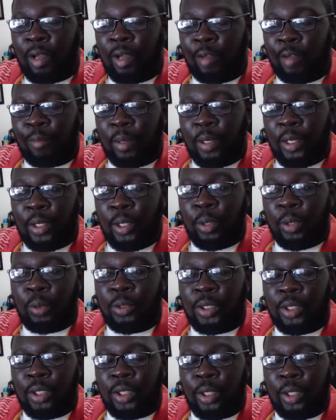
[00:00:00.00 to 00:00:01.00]
I've been
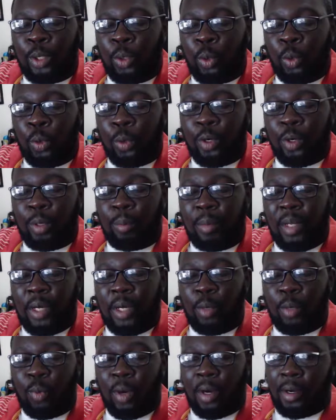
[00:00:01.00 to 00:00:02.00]
using the Hori mini
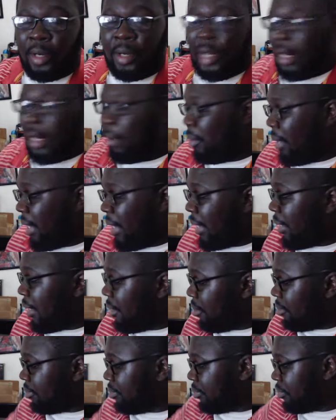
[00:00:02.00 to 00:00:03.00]
wire gamepad,
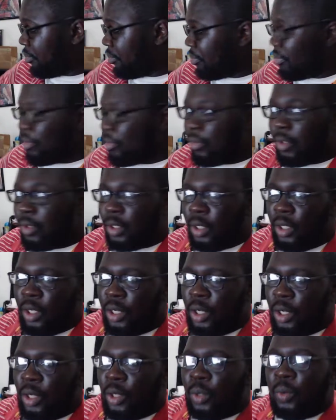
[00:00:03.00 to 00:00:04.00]

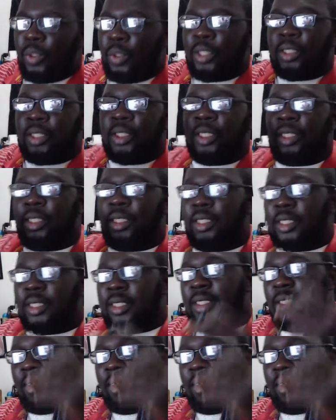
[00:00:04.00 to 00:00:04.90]
which is